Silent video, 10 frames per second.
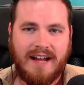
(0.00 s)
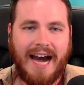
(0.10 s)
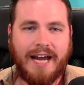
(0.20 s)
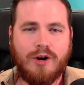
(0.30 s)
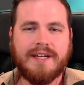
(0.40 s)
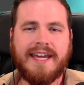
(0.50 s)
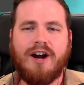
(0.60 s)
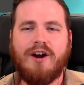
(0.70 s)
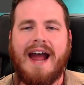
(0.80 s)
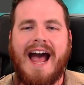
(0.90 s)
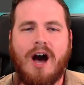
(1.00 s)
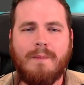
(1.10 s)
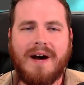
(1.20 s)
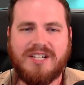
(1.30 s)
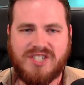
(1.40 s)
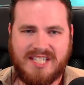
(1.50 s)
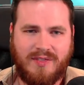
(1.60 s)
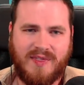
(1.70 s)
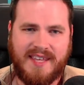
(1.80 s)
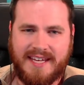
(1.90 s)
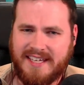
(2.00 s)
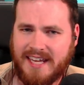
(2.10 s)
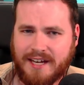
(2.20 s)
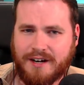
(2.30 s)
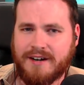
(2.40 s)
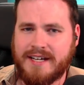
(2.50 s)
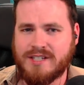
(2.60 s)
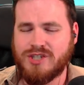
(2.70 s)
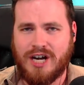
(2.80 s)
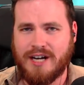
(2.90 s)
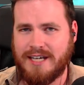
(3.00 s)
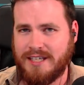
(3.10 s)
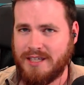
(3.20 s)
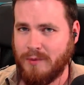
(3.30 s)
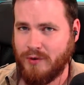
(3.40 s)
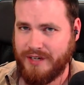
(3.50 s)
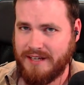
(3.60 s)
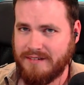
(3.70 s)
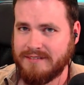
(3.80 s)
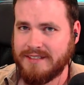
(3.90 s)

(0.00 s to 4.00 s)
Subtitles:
I don't care how much Cynthia here is jogging in the morning.